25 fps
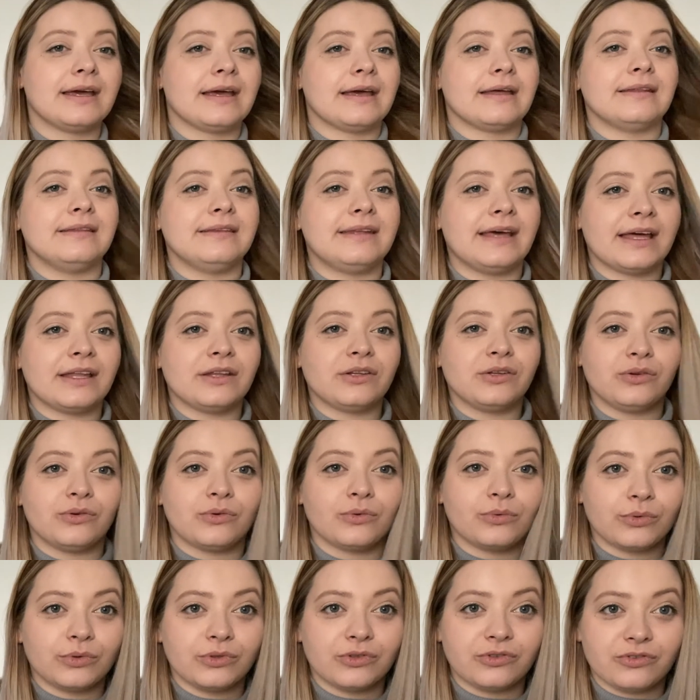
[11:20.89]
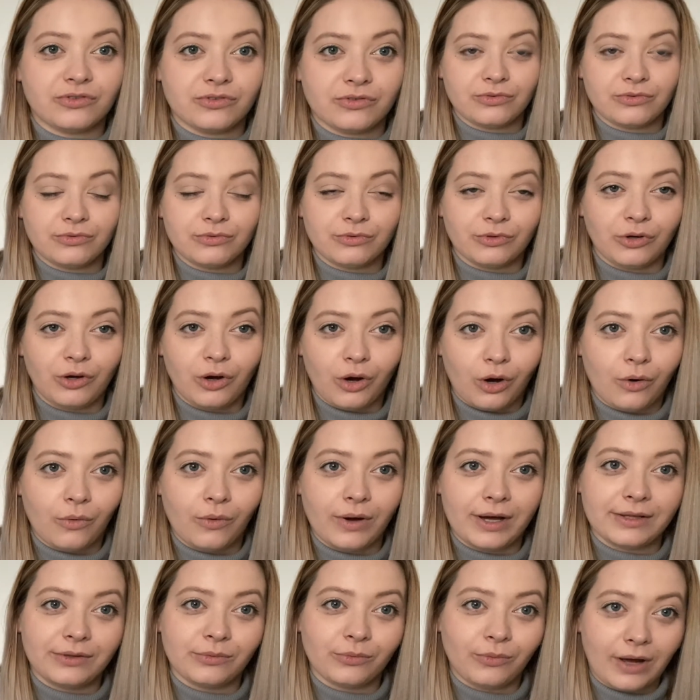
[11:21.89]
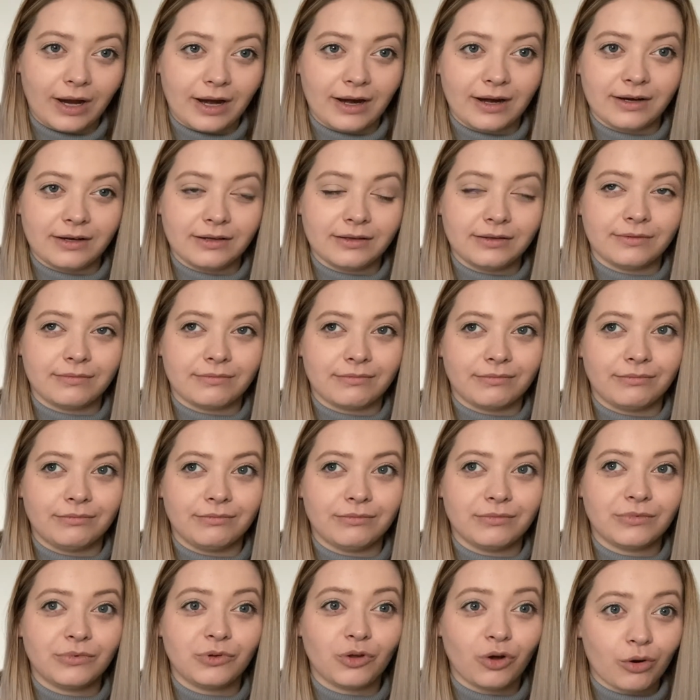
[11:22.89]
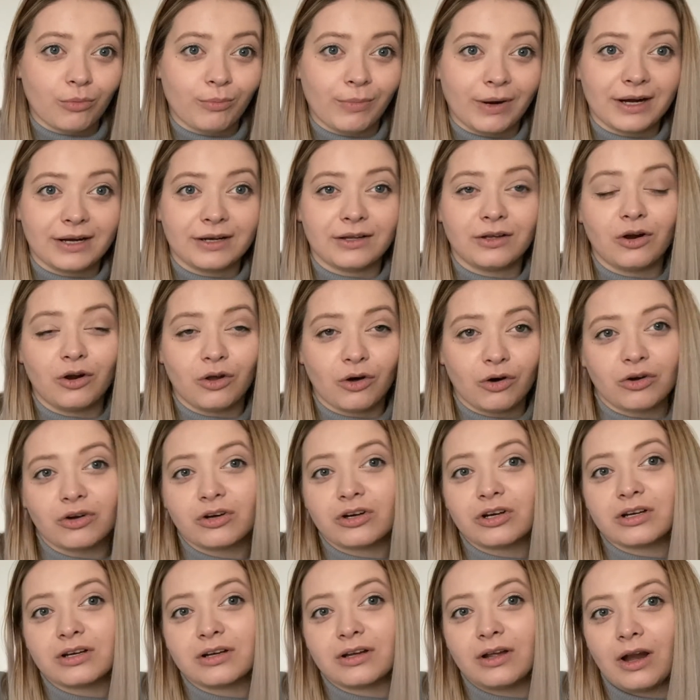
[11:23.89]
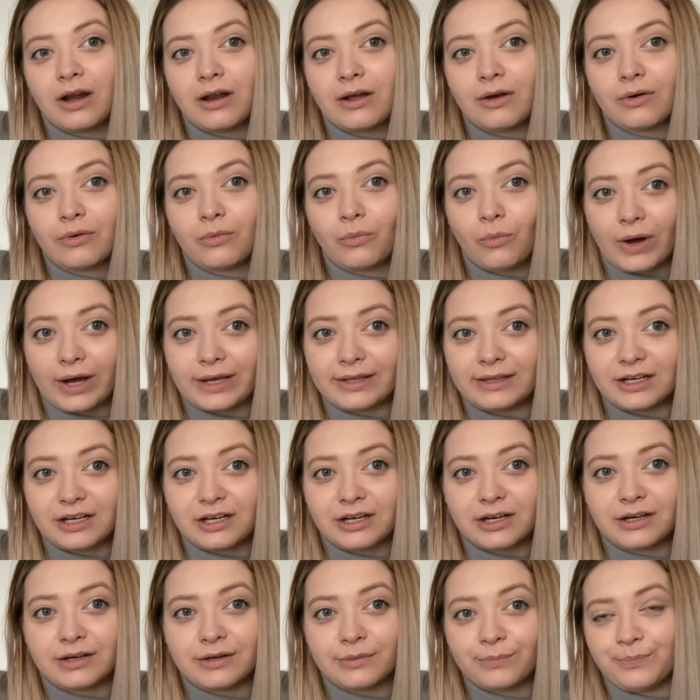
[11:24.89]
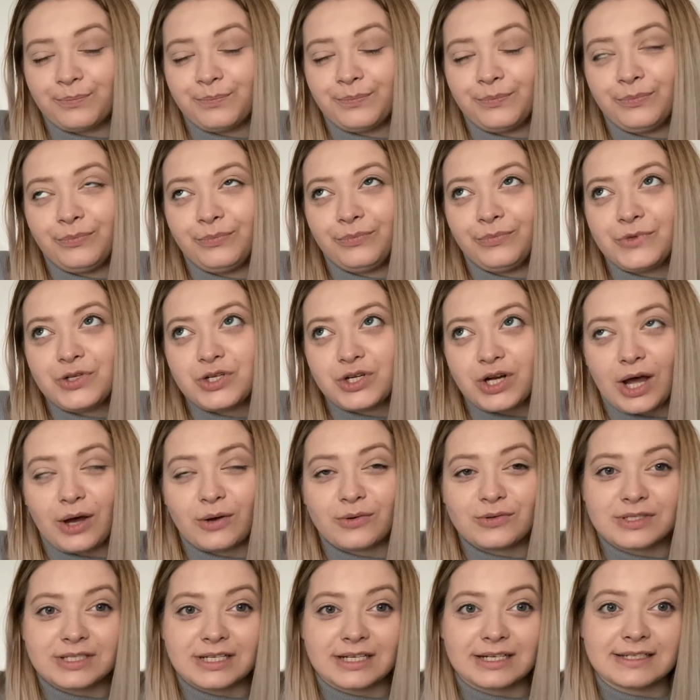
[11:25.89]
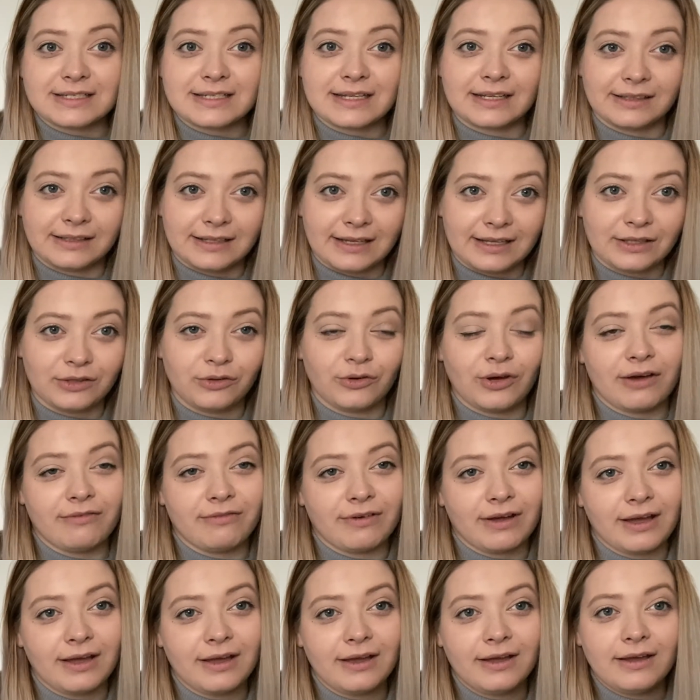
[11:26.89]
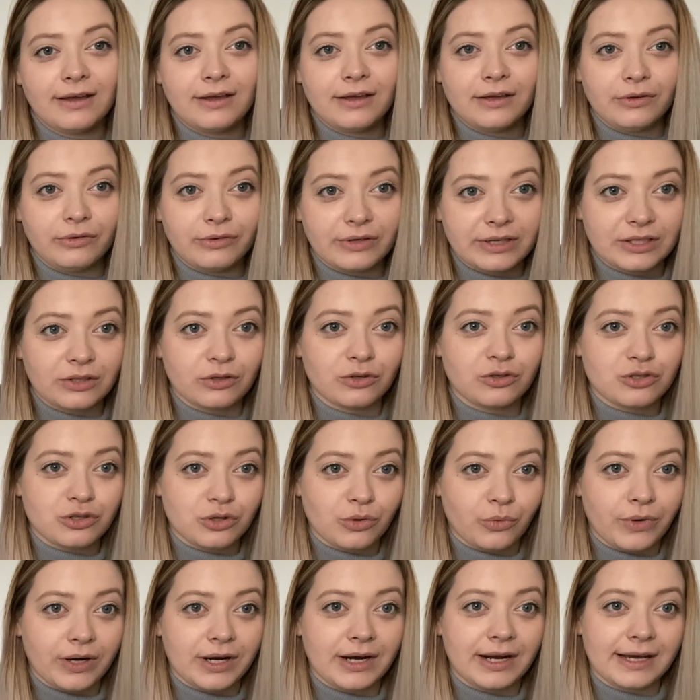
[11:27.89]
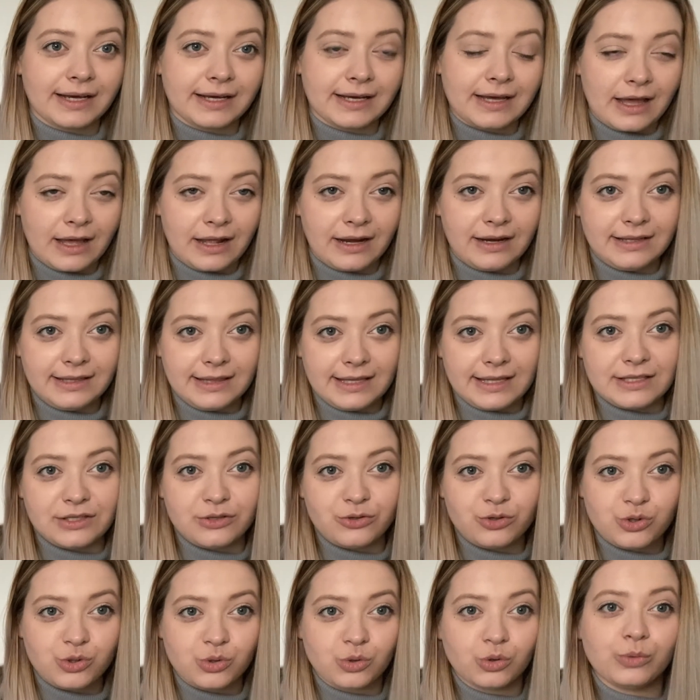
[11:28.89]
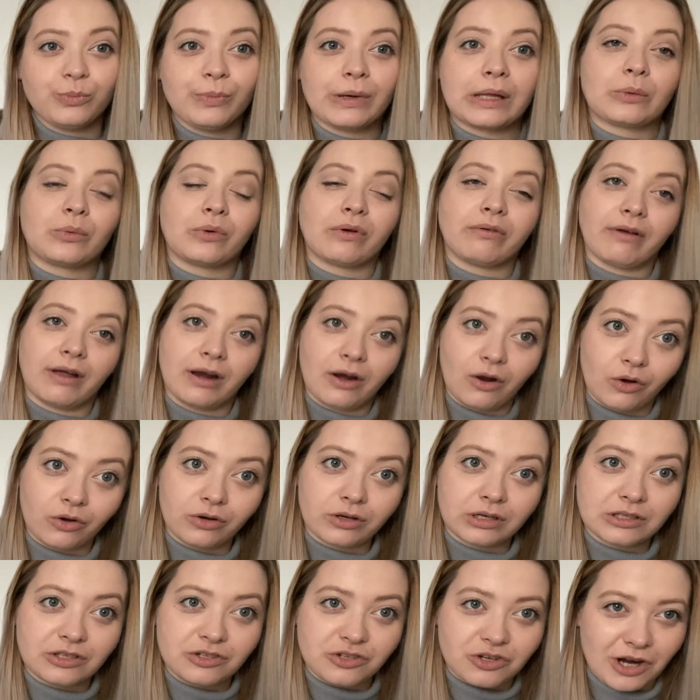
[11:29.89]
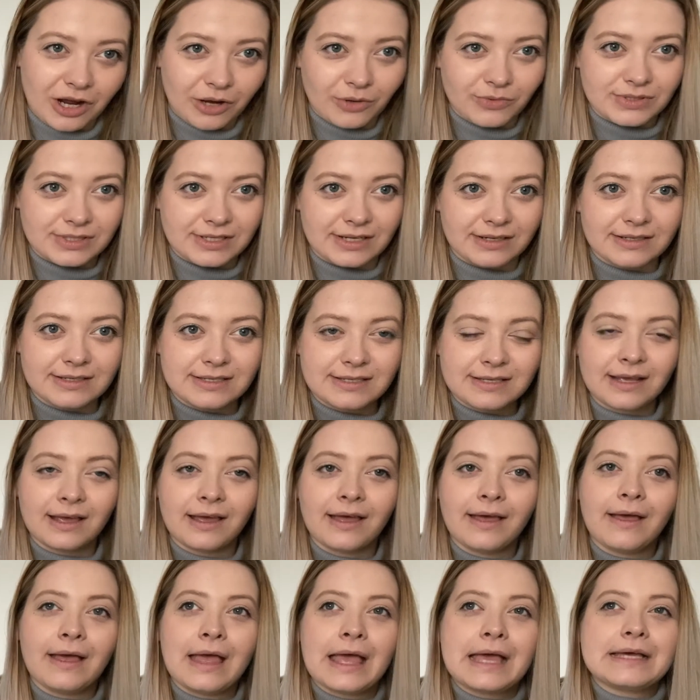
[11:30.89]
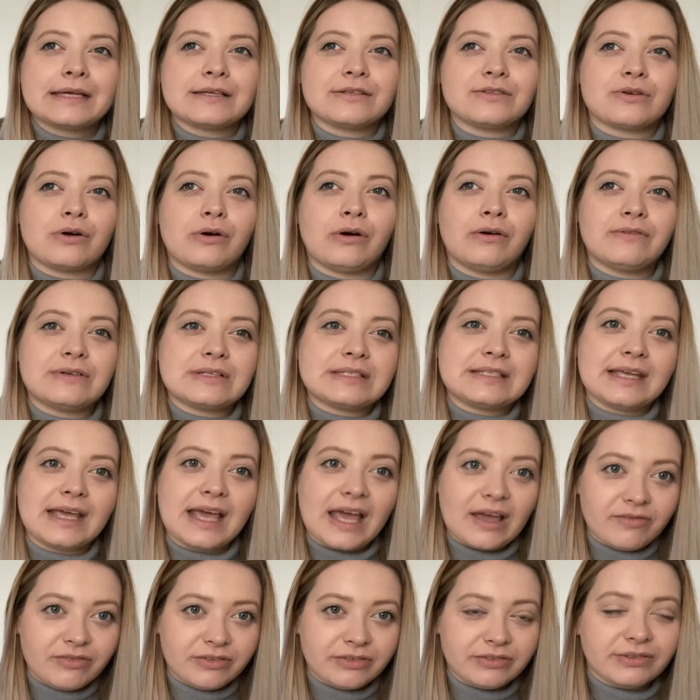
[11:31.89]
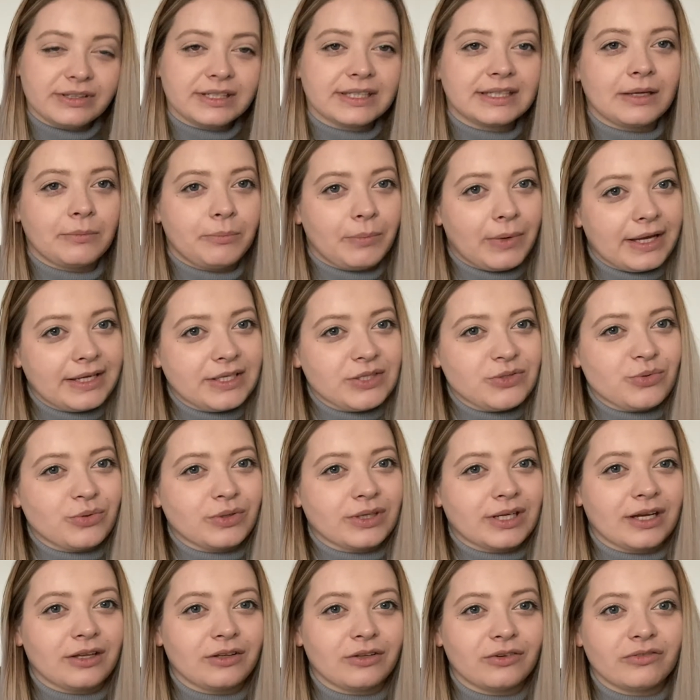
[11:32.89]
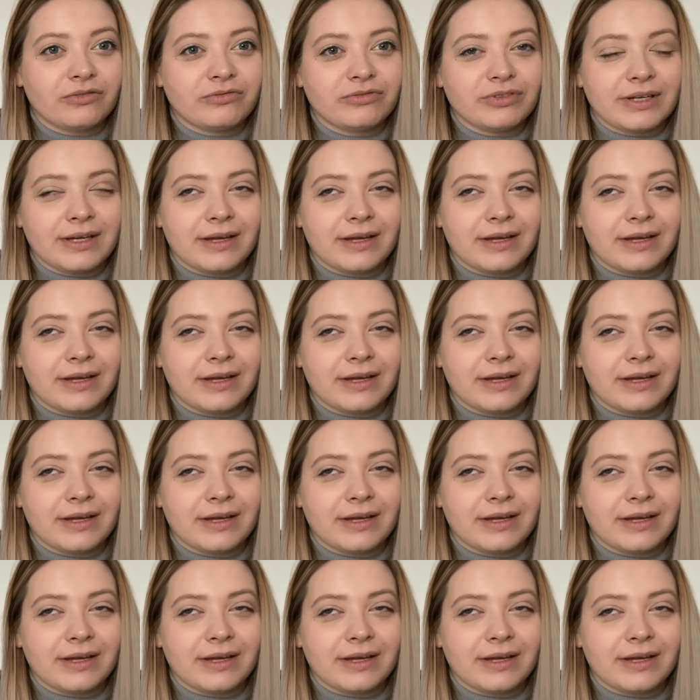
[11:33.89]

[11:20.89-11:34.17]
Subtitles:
Then you would go and wear normal long wider trousers, and then you can also wear like a linen suit but with a long trousers. So obviously everything depends what kind of